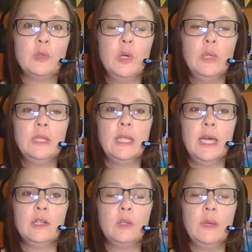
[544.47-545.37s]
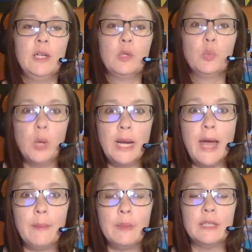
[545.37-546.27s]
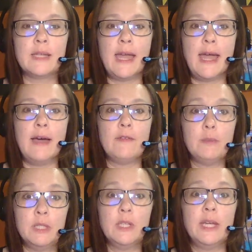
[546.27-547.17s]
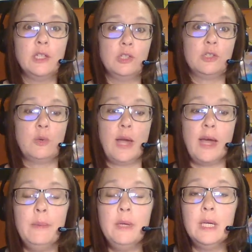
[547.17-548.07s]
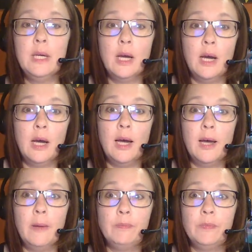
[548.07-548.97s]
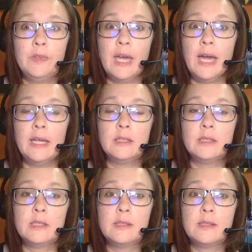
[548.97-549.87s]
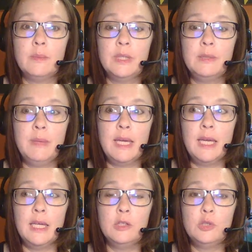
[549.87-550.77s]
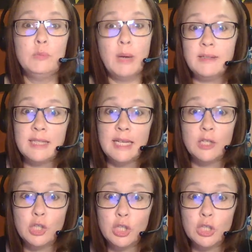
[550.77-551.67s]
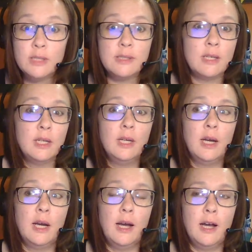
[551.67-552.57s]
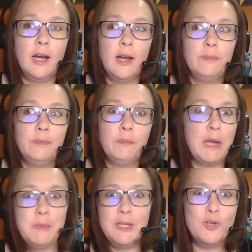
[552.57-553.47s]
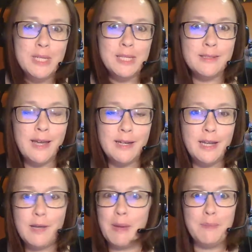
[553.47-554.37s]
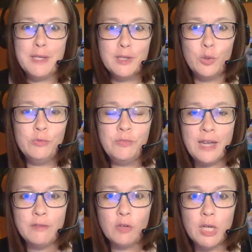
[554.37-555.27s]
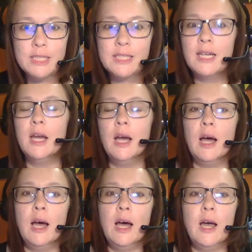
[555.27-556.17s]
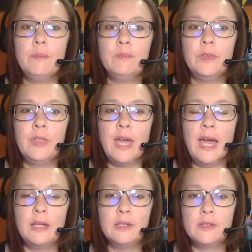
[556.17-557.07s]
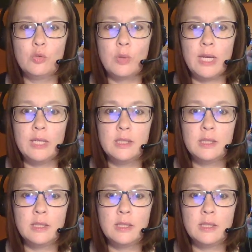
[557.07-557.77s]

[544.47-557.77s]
knowing that no matter what happens, I have a meal I can just grab that somebody made to my standards, might be new and exciting, might be an old favorite. That is a great